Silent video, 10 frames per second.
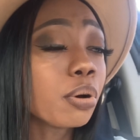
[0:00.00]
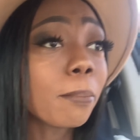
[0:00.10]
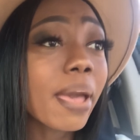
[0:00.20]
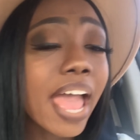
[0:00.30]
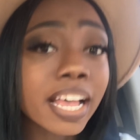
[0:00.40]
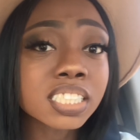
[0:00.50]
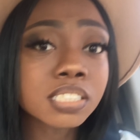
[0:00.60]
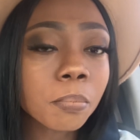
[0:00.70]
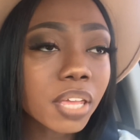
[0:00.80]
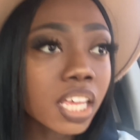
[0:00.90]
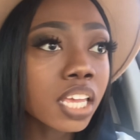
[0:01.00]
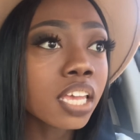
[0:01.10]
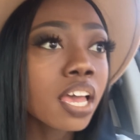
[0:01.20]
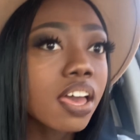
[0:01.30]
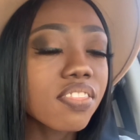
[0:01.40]
put past me,
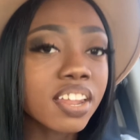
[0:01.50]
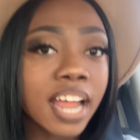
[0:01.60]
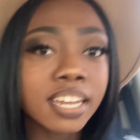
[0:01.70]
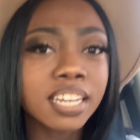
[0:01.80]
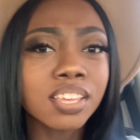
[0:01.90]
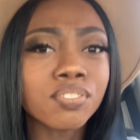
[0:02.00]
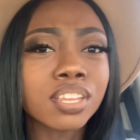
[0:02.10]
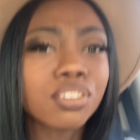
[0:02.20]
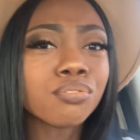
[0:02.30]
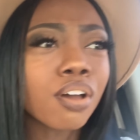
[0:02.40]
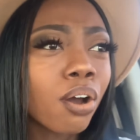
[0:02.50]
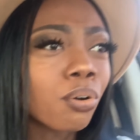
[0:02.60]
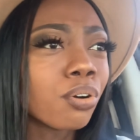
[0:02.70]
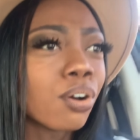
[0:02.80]
that I didn't even, you know,